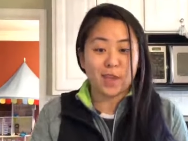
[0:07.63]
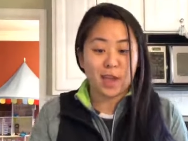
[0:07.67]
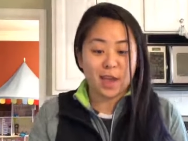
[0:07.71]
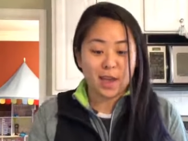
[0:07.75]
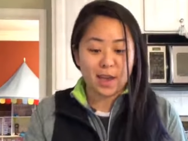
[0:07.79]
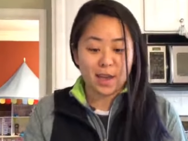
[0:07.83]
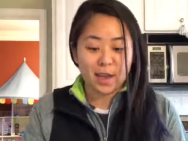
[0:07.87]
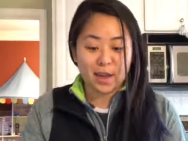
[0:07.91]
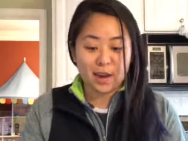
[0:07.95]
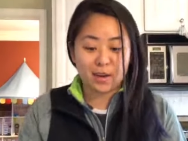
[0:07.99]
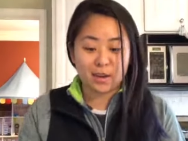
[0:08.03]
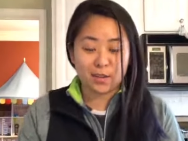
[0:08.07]

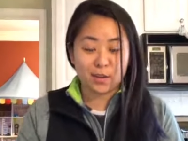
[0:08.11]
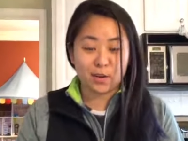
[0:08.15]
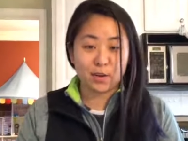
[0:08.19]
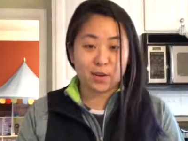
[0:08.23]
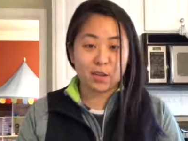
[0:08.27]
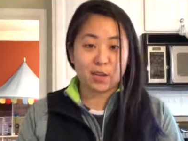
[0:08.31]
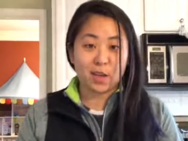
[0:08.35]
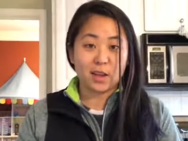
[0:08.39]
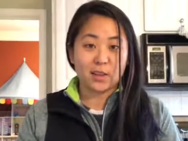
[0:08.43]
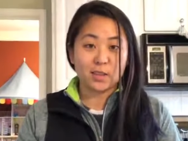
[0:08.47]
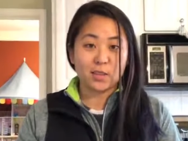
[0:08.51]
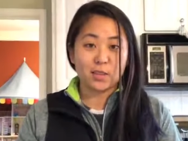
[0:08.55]
And they're
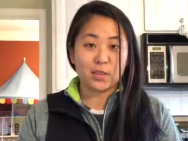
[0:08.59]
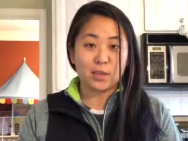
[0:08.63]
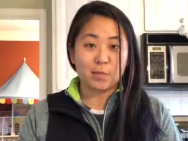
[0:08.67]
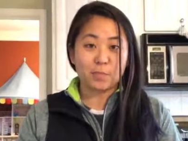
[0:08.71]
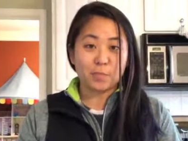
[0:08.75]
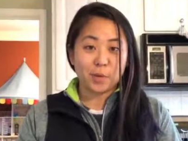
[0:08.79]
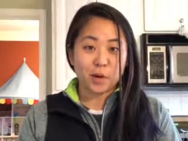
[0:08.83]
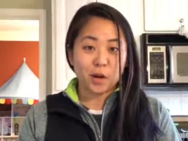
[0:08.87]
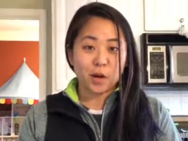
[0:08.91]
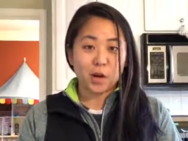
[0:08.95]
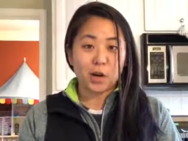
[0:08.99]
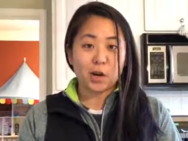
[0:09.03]
a lot
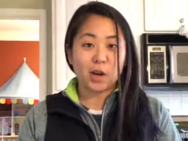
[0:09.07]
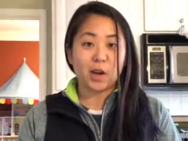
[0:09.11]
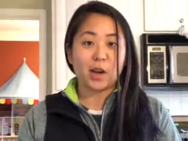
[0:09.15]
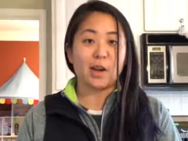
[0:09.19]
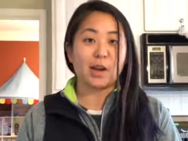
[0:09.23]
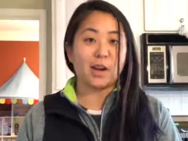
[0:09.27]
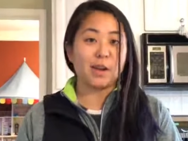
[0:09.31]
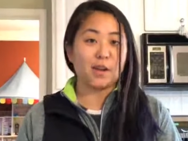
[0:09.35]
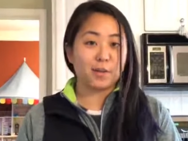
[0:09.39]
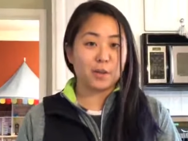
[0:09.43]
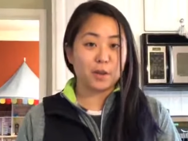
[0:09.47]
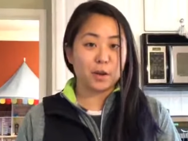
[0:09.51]
cheaper
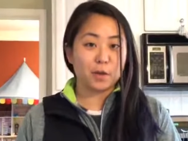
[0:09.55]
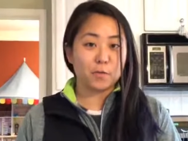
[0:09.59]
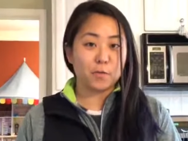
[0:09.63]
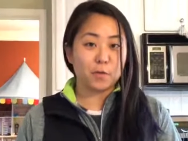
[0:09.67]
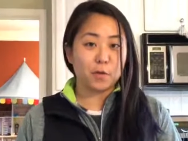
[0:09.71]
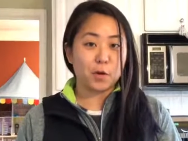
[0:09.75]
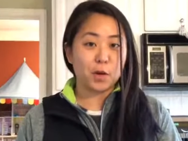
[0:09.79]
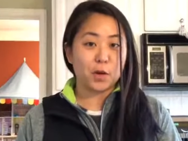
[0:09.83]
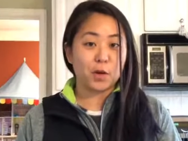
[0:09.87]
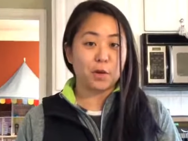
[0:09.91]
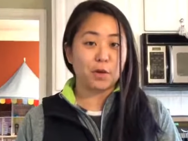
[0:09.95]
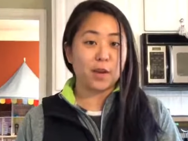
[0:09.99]
and healthier
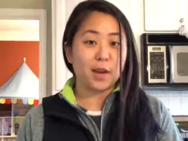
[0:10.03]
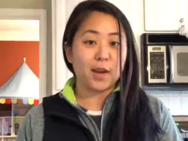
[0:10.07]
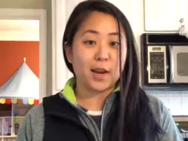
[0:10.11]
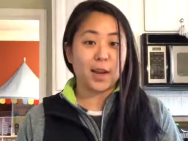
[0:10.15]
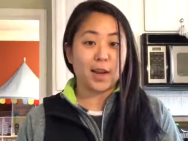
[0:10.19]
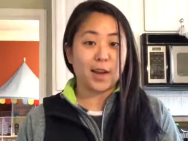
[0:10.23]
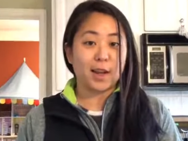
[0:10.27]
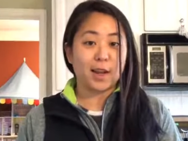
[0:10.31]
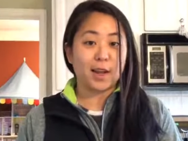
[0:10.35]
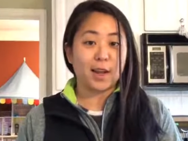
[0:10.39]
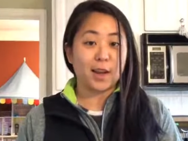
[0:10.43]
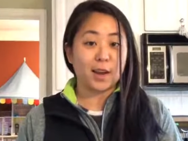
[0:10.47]
for you, and
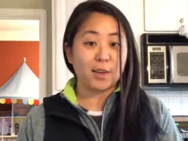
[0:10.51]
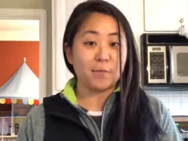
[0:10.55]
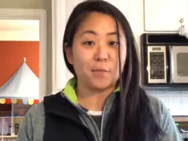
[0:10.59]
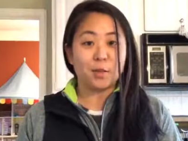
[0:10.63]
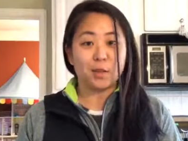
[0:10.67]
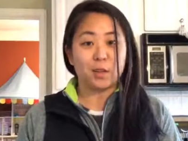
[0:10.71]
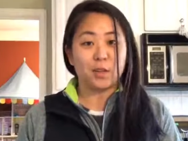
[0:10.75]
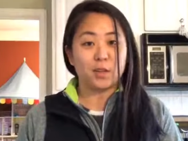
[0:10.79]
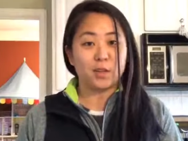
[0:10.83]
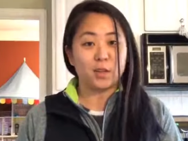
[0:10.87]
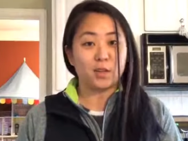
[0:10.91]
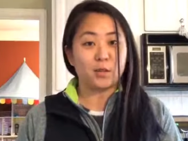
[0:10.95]
I
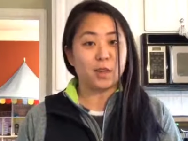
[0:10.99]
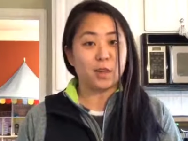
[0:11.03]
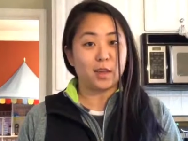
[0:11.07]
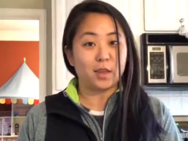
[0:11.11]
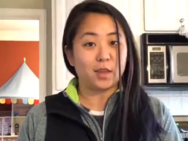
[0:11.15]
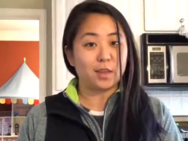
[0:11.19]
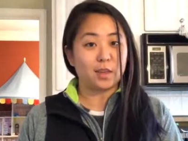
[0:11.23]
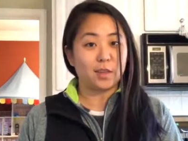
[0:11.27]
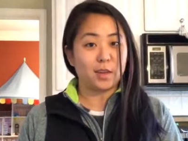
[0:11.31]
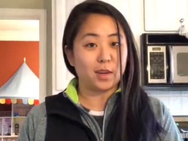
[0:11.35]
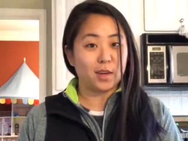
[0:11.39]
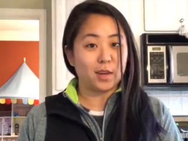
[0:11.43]
really do
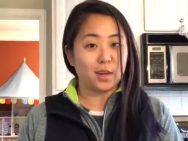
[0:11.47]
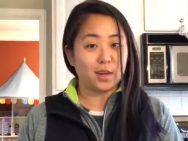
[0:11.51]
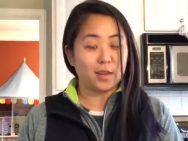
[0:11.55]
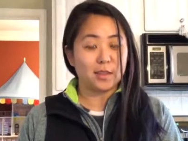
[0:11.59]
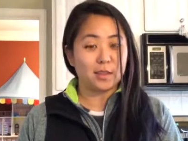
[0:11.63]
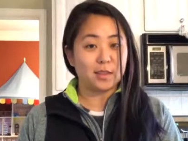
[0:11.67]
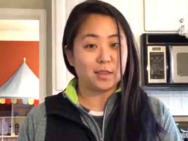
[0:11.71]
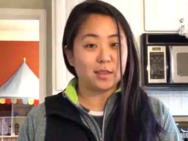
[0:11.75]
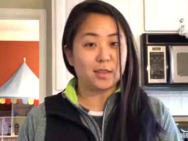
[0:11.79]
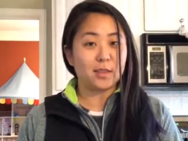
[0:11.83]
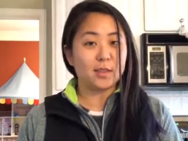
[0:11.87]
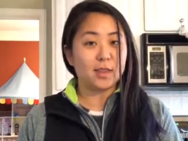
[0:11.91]
think that they
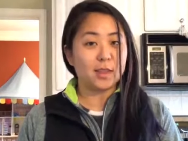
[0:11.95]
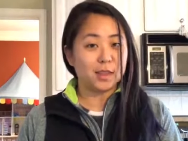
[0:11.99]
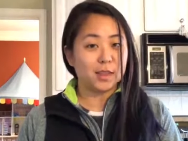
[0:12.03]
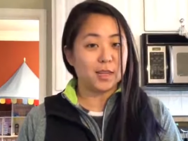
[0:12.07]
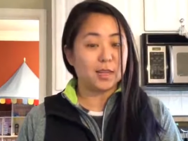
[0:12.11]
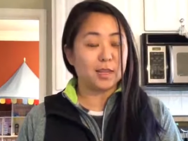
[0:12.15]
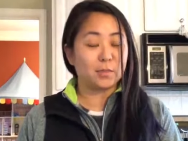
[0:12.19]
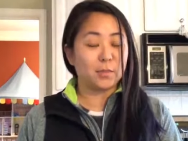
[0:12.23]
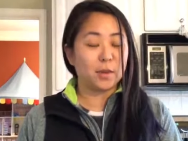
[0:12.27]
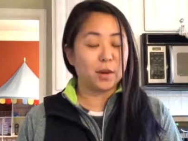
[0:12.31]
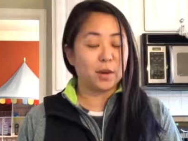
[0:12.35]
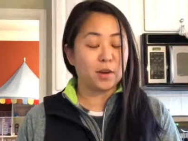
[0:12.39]
hate, they
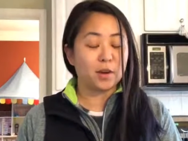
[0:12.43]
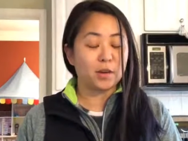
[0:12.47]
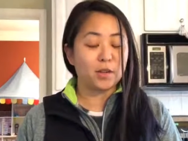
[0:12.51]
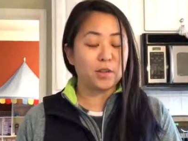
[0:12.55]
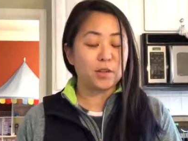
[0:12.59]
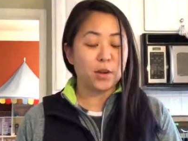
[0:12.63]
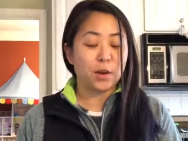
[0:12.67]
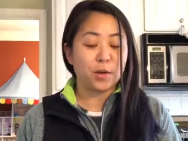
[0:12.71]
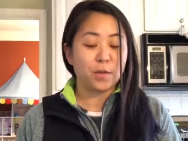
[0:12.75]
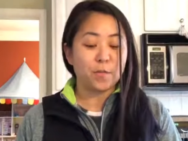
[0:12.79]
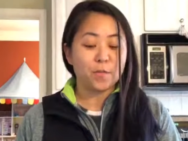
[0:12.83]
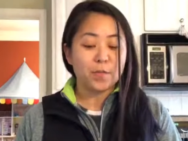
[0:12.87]
taste better.
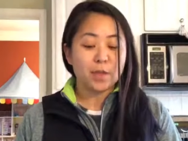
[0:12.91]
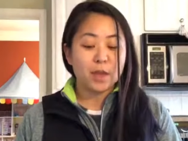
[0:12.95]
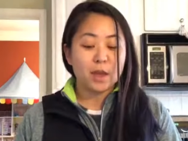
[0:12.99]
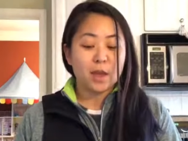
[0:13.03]
So,